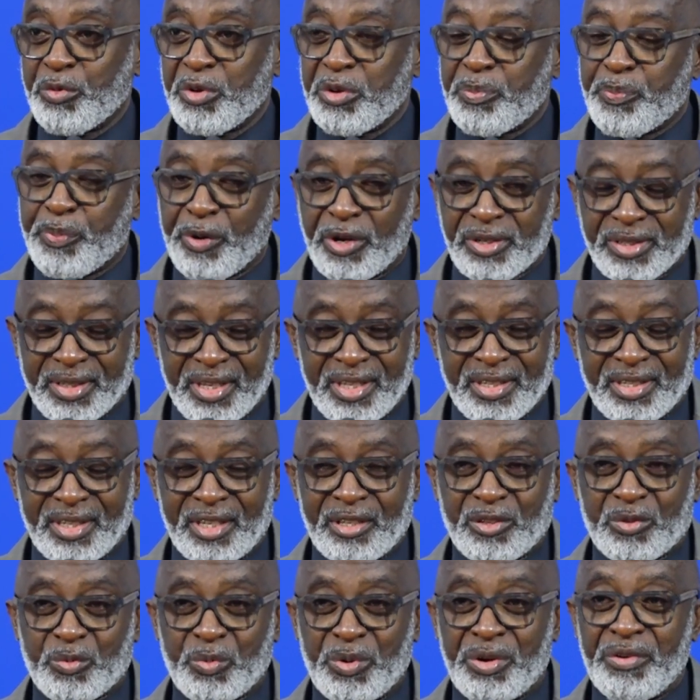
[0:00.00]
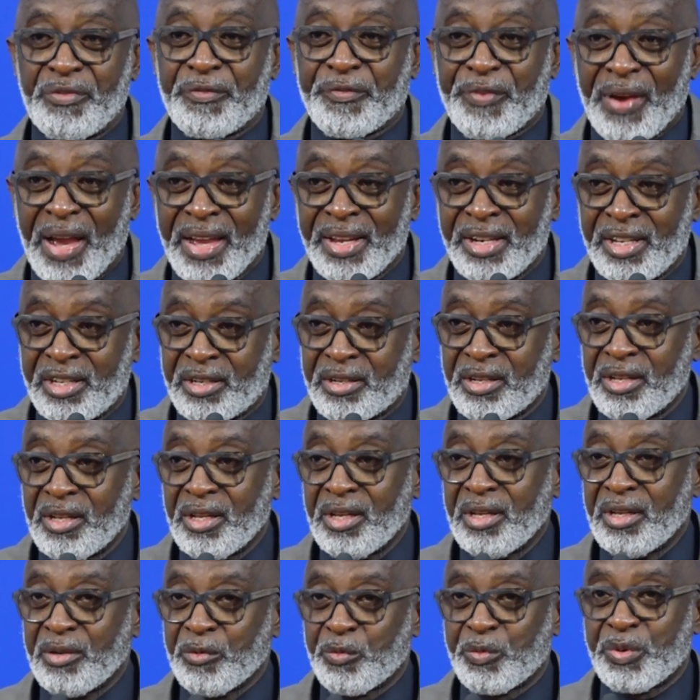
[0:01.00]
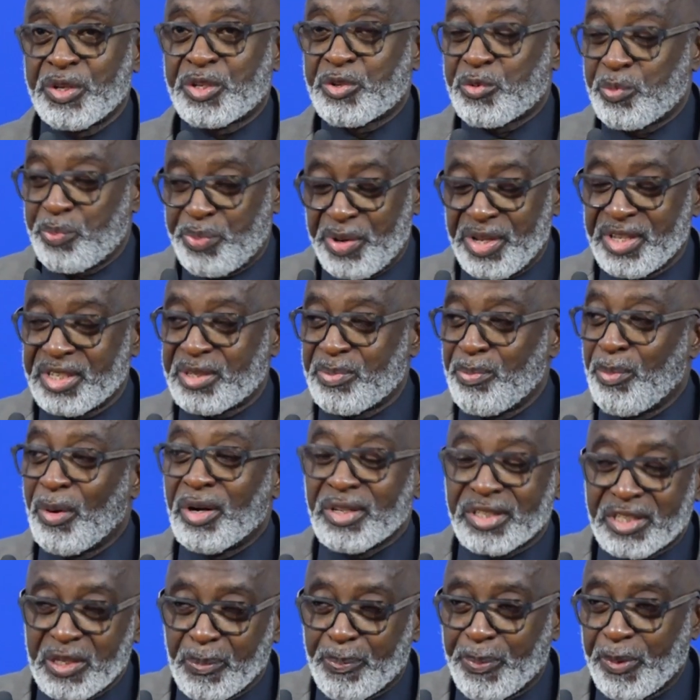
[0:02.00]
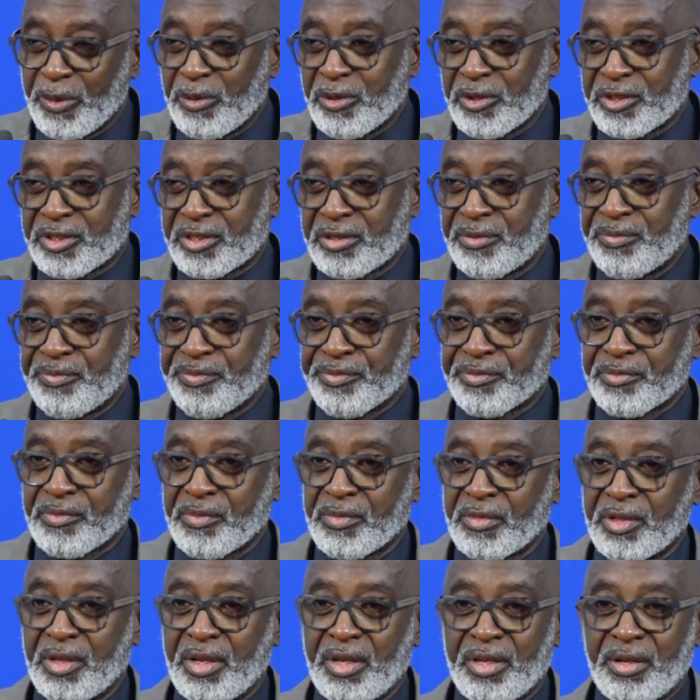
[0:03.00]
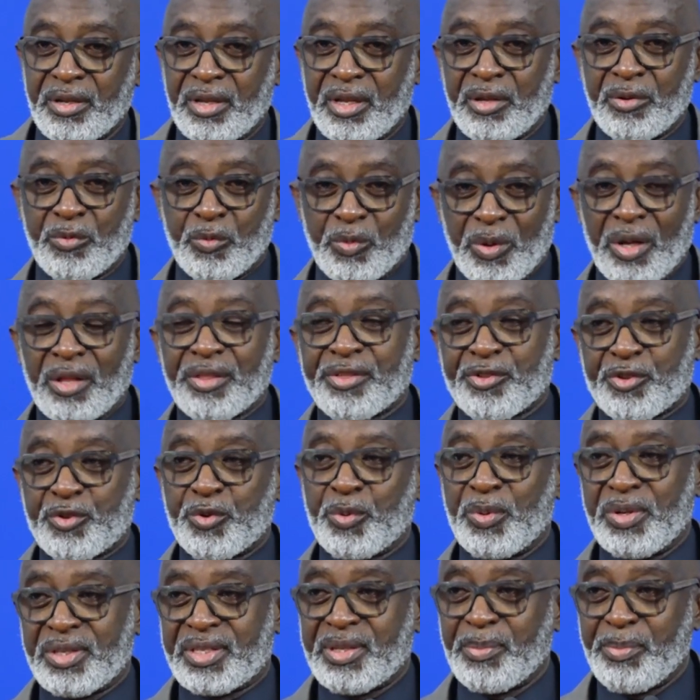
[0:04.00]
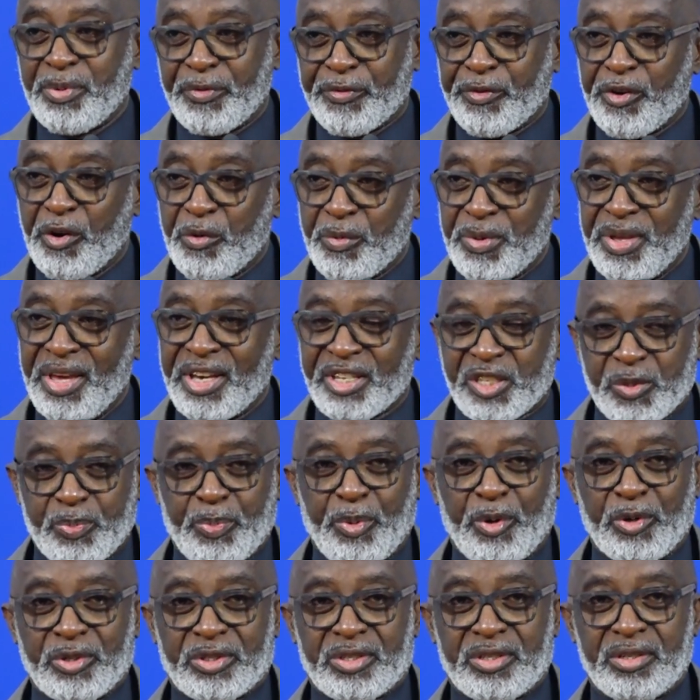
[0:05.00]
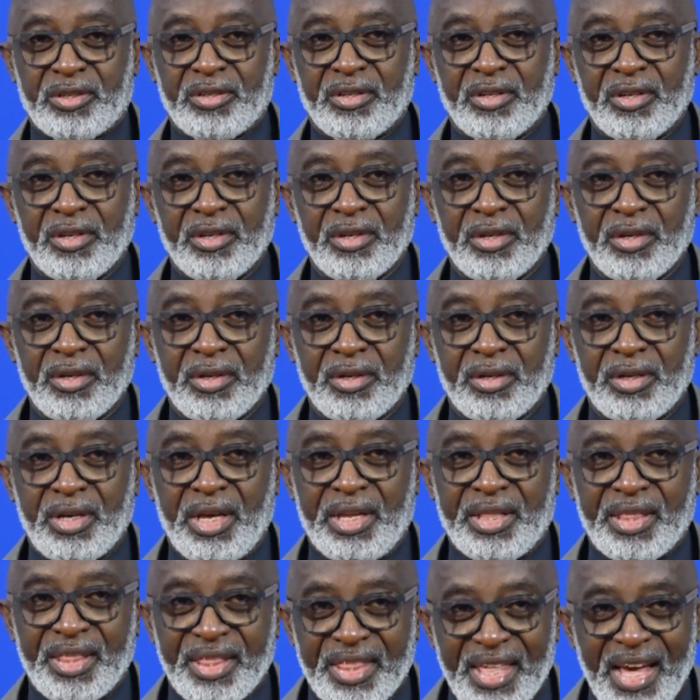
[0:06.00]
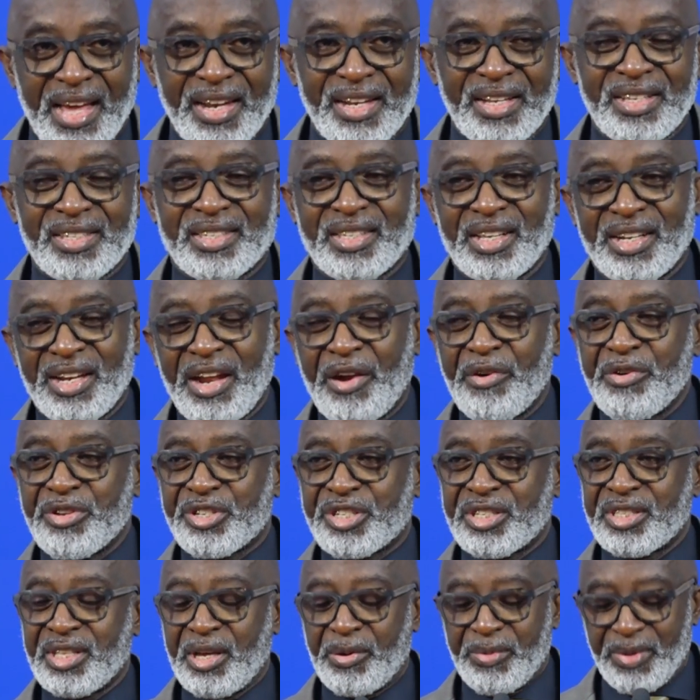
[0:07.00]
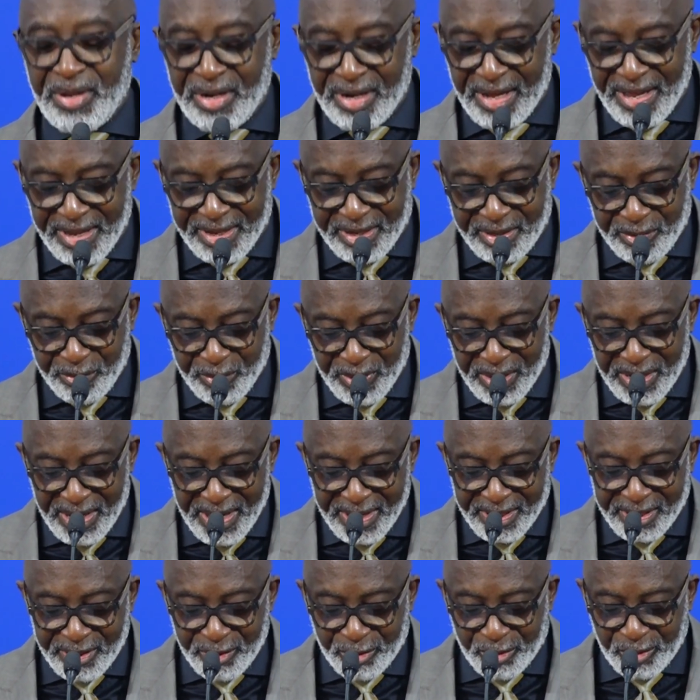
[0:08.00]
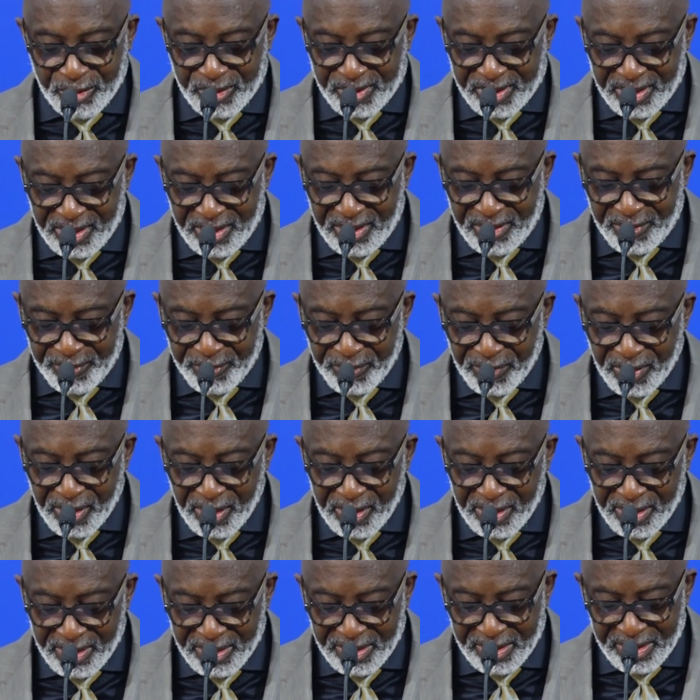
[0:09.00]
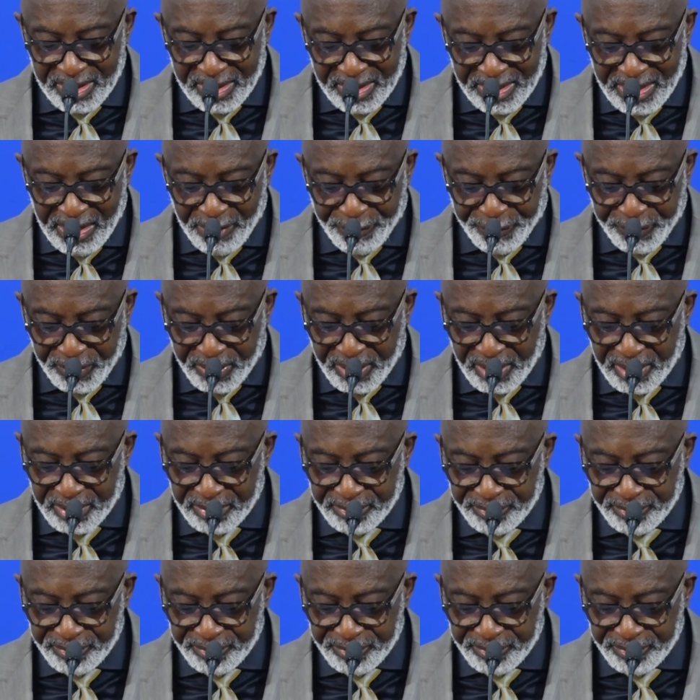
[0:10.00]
We process it, we refine it, which brings multiples in wealth to it before we export. And that is the narration that we're likely to see in Africa.